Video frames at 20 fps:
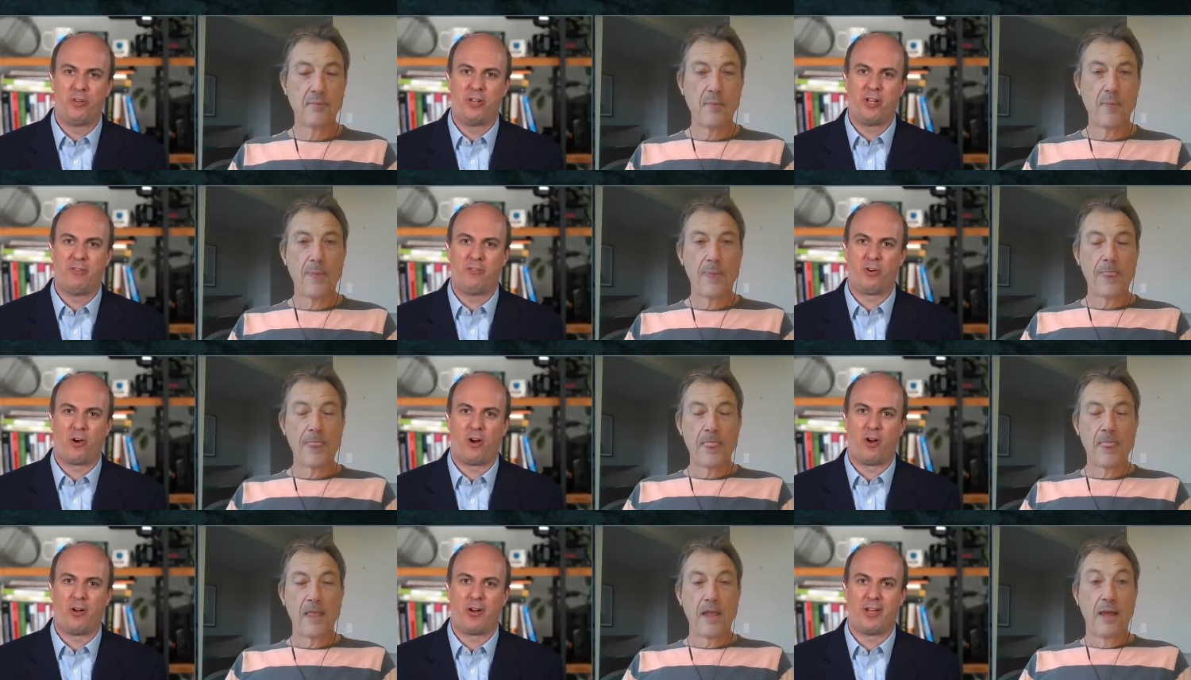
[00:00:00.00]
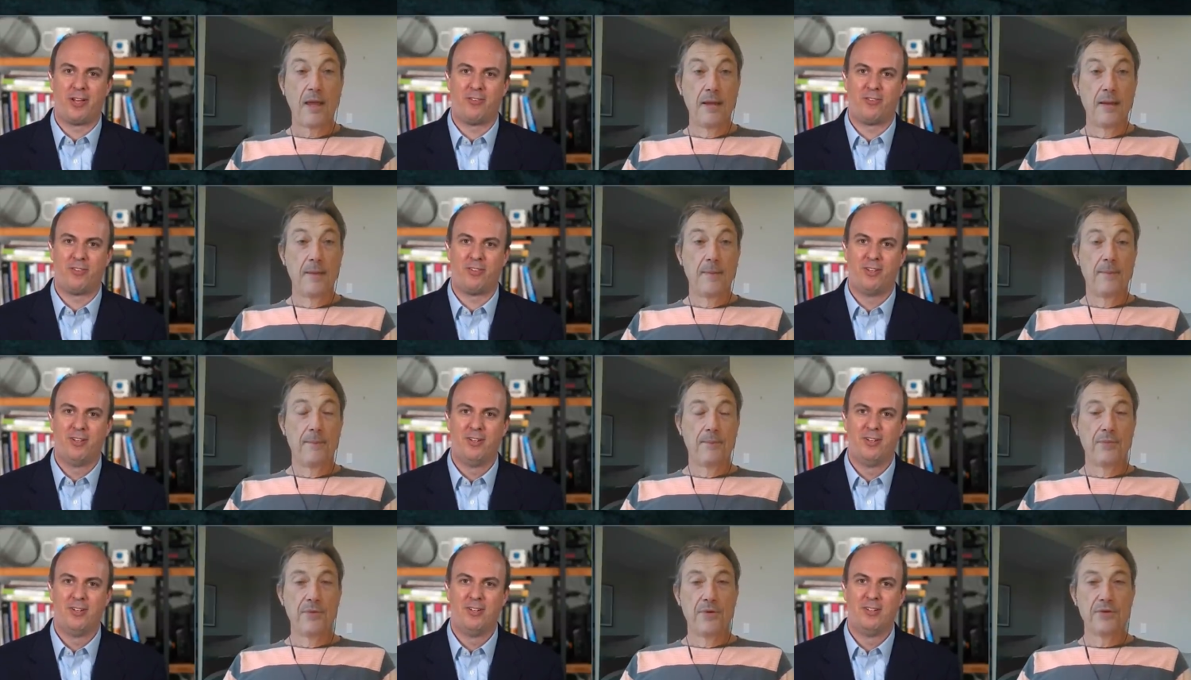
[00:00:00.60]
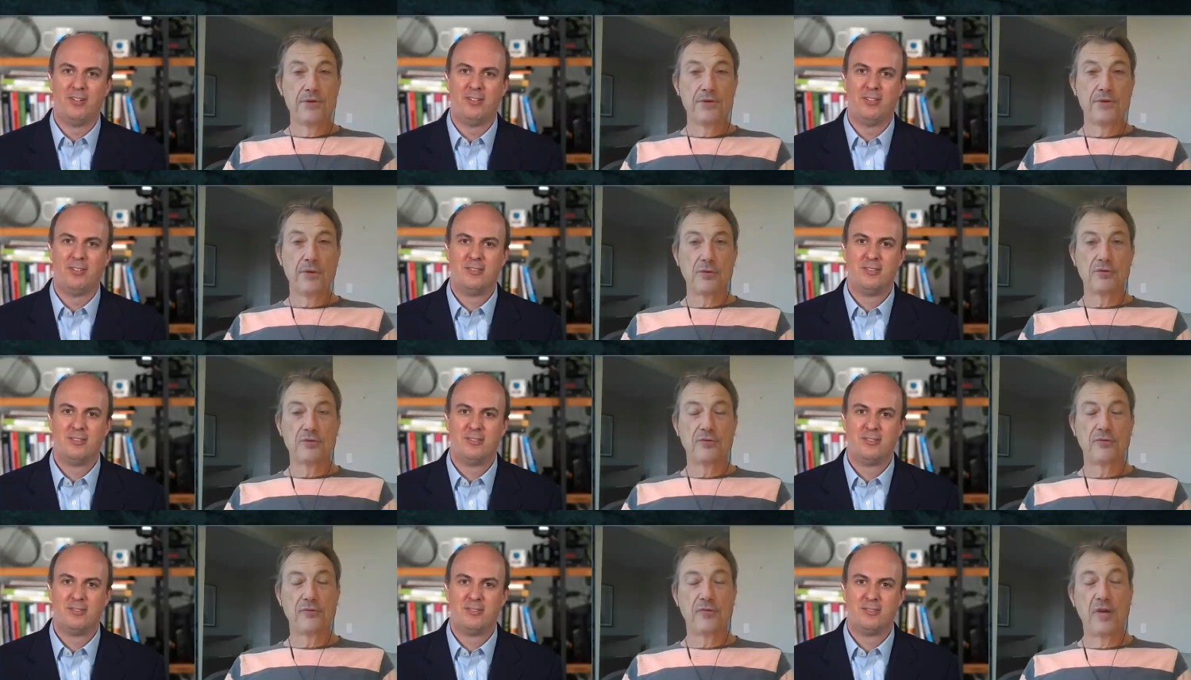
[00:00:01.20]
Speaker 1: would you give to our audience?
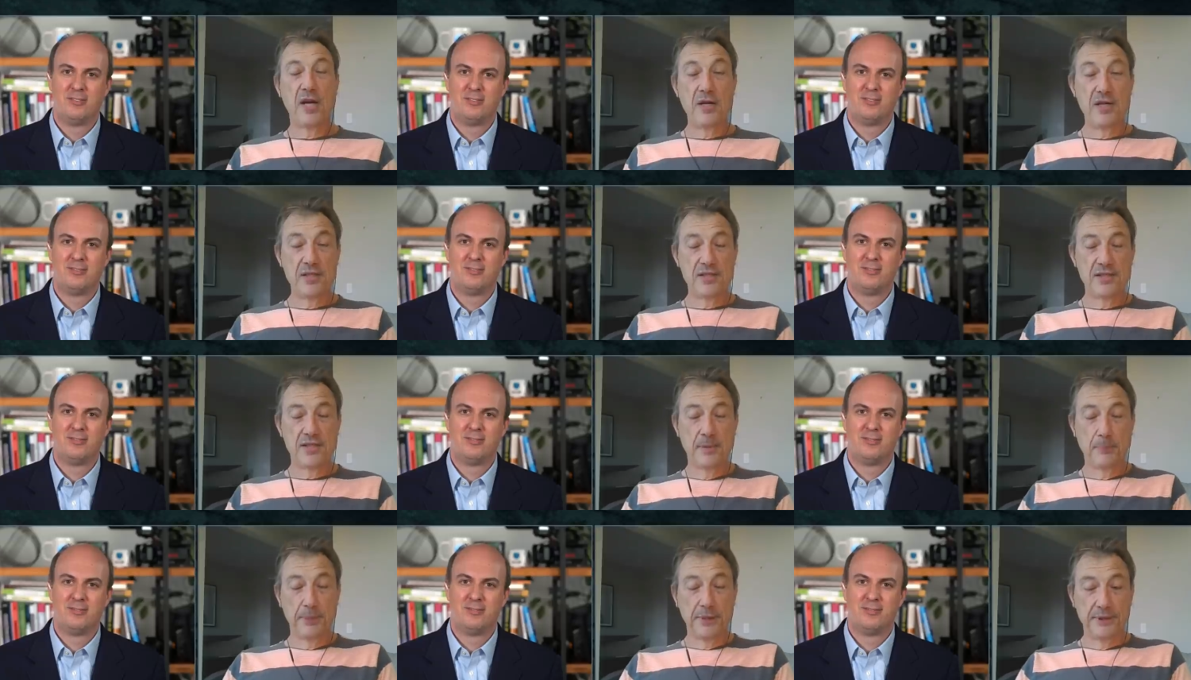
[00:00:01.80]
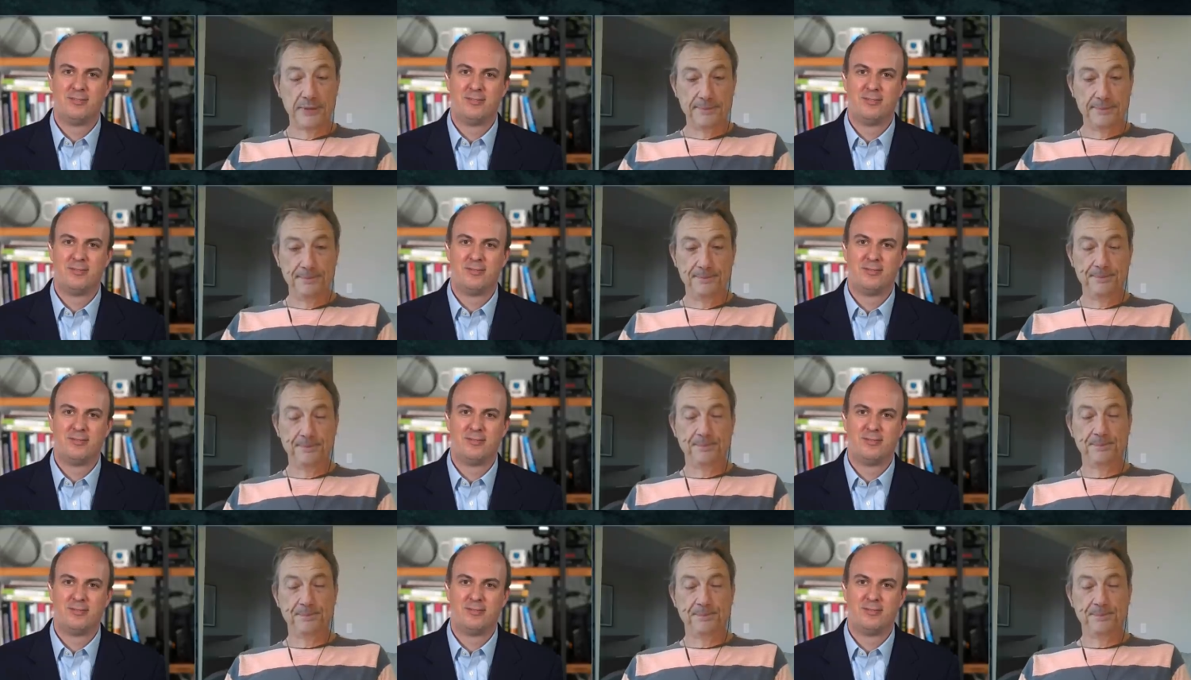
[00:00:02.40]
So very simple.